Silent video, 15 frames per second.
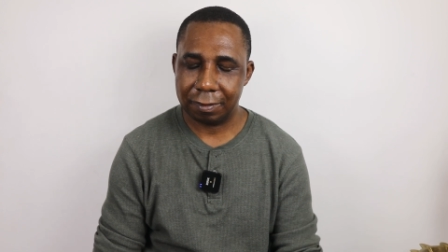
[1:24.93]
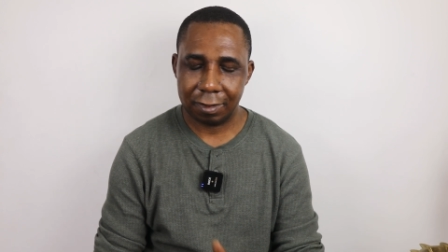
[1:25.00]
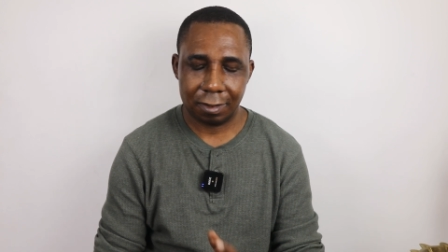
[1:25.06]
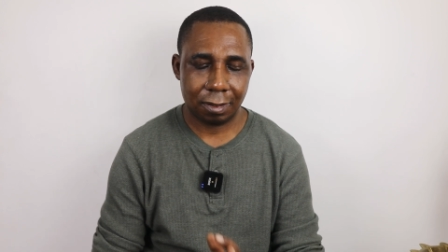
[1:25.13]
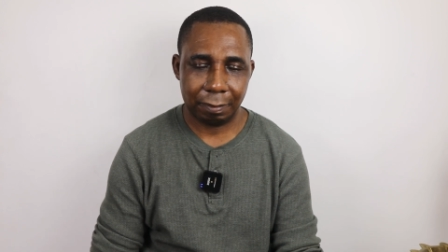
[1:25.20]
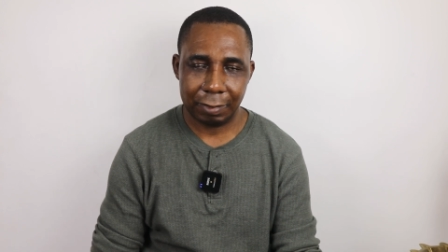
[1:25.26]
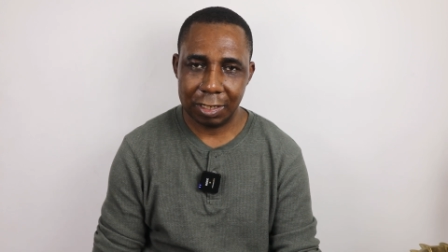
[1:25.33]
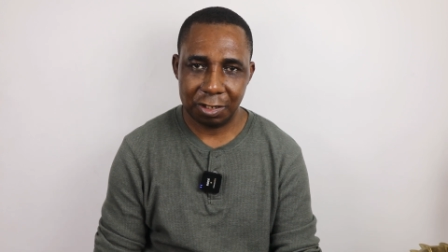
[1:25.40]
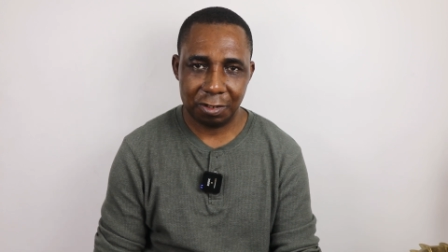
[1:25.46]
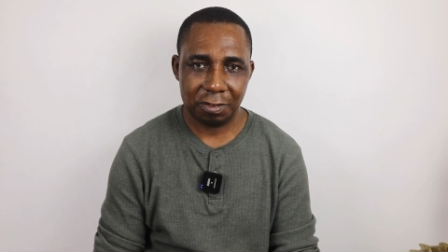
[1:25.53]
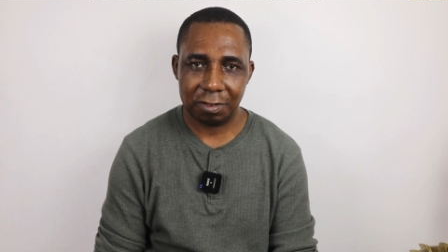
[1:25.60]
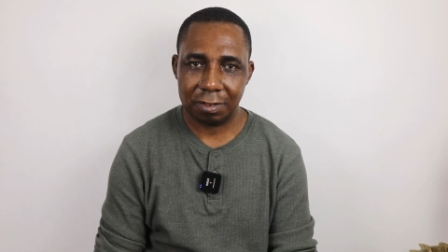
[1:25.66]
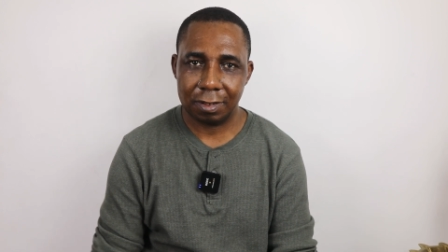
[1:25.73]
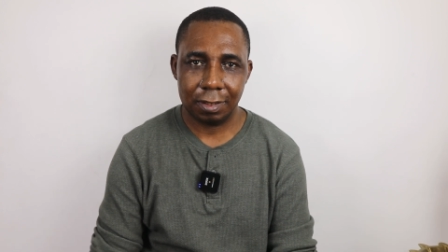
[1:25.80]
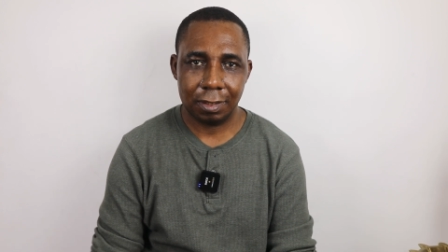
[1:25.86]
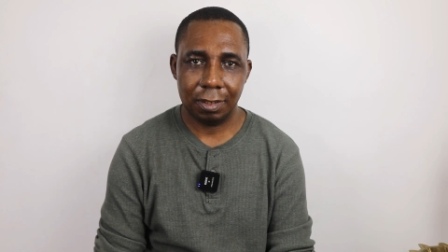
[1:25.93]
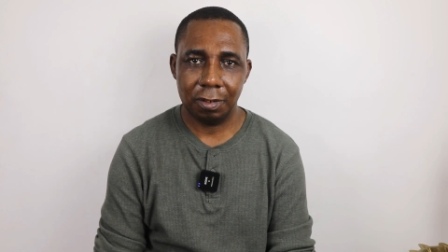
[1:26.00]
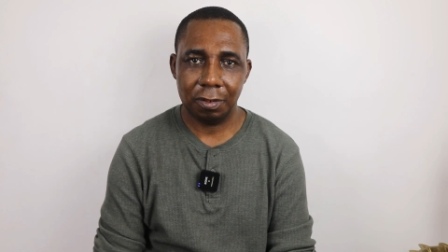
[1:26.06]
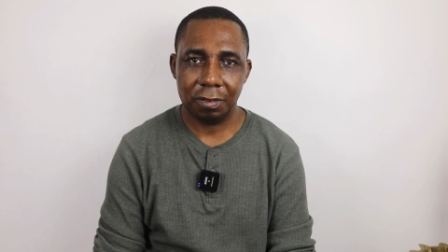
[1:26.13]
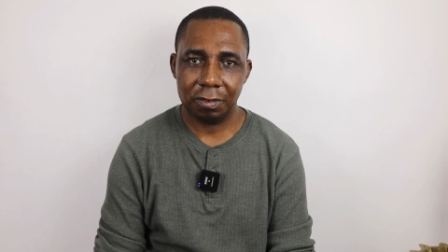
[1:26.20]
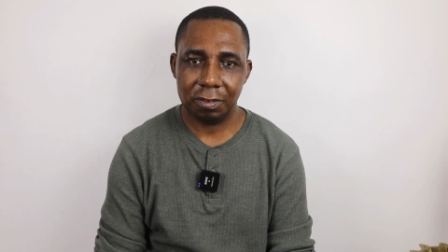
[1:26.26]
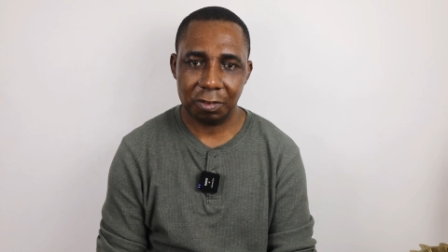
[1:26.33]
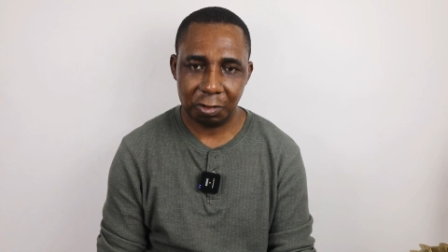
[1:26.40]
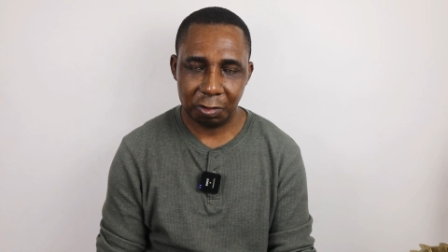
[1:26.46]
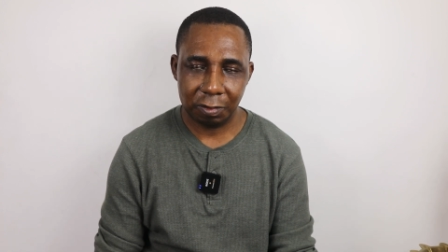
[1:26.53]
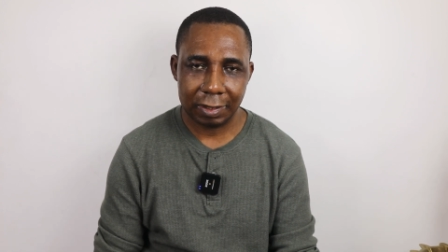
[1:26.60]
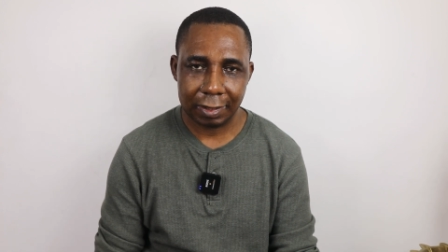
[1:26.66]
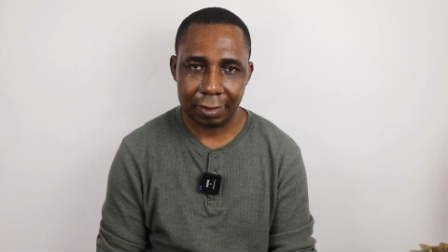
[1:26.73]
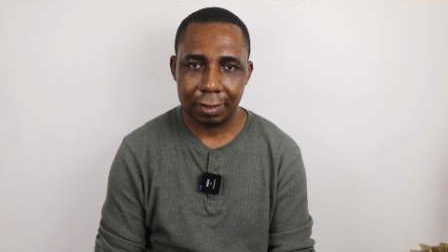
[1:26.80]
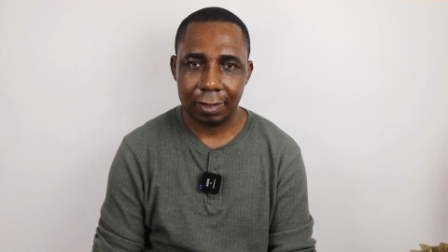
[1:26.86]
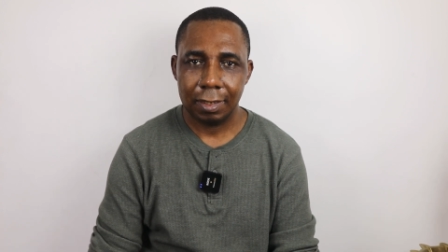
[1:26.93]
some issues, you know, to do it.